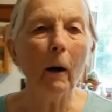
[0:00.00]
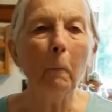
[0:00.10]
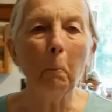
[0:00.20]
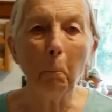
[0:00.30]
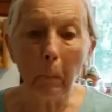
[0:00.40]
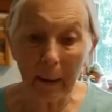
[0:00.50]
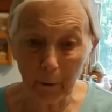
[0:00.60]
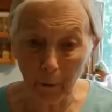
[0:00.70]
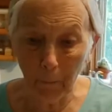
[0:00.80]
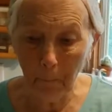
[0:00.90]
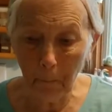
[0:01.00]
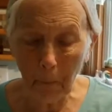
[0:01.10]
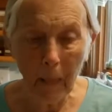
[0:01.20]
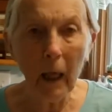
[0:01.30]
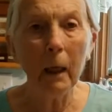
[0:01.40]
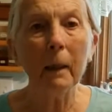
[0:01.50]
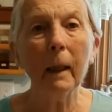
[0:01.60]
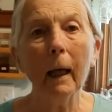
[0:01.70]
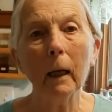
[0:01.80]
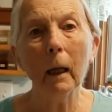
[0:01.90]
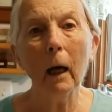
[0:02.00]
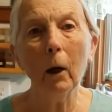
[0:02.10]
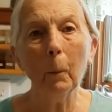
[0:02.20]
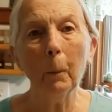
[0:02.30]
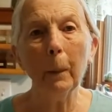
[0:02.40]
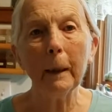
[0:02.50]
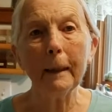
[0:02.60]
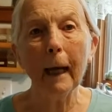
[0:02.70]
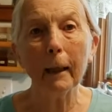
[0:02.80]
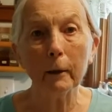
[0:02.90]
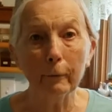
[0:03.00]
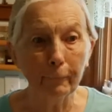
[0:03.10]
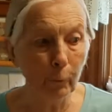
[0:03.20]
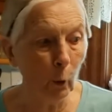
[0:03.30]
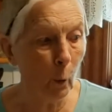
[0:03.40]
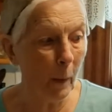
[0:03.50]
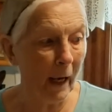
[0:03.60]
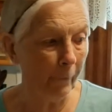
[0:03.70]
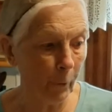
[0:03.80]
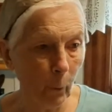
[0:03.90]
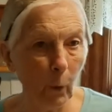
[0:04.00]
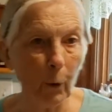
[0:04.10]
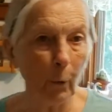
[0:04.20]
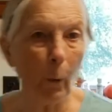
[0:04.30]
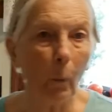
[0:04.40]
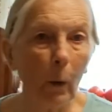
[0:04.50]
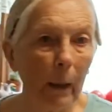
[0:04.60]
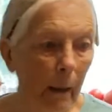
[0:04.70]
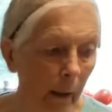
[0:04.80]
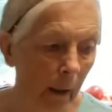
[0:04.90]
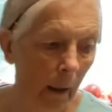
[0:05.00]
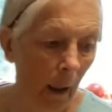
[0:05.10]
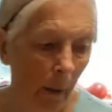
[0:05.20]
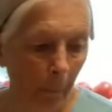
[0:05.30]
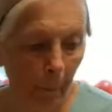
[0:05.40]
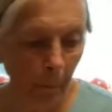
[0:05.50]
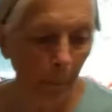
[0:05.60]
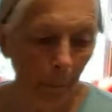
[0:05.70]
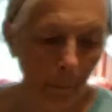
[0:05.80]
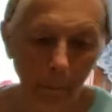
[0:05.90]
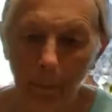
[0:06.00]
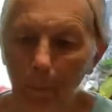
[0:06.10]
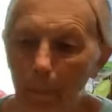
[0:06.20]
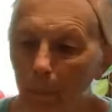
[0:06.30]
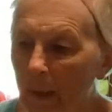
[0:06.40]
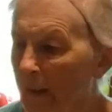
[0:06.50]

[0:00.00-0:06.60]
of butter. That'll help it not to foam afterwards when we make